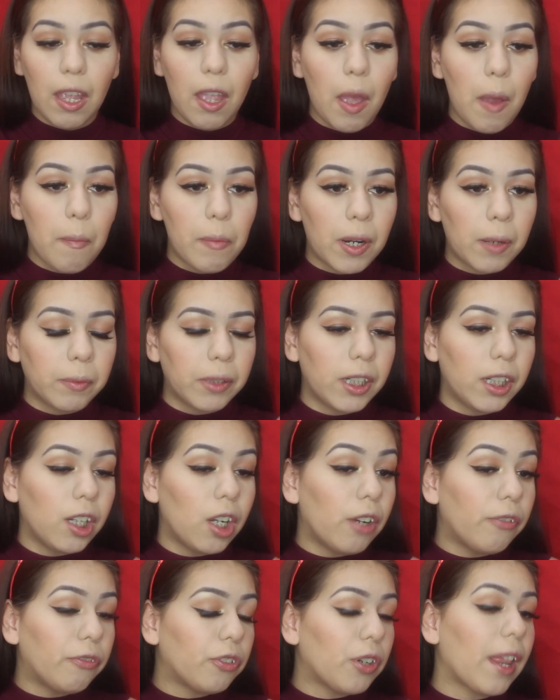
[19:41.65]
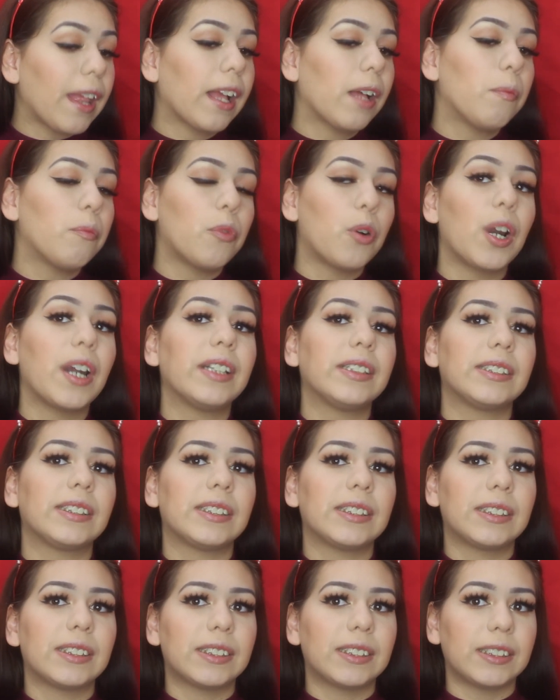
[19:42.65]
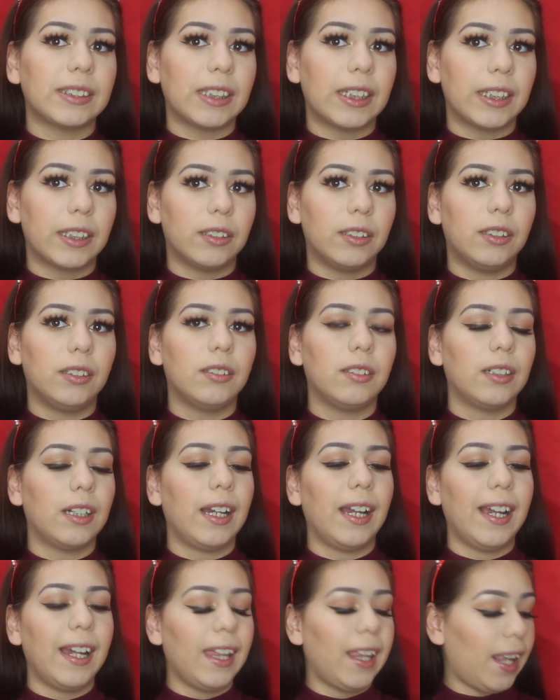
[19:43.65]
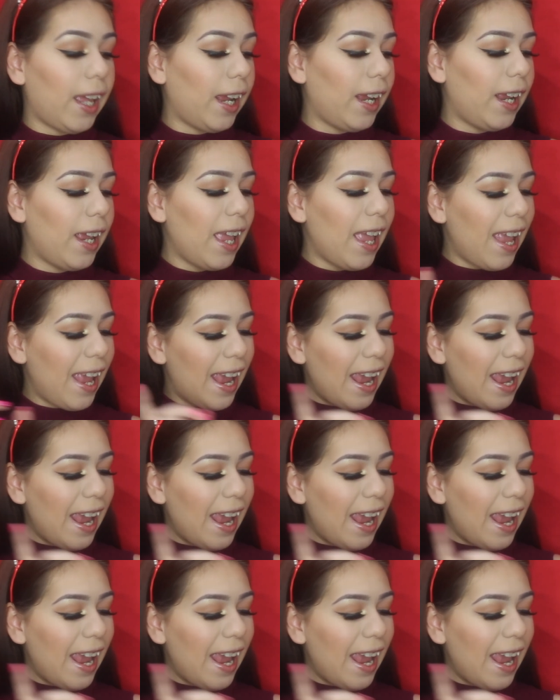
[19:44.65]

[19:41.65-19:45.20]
And I'm gonna go for like a more subtle highlight,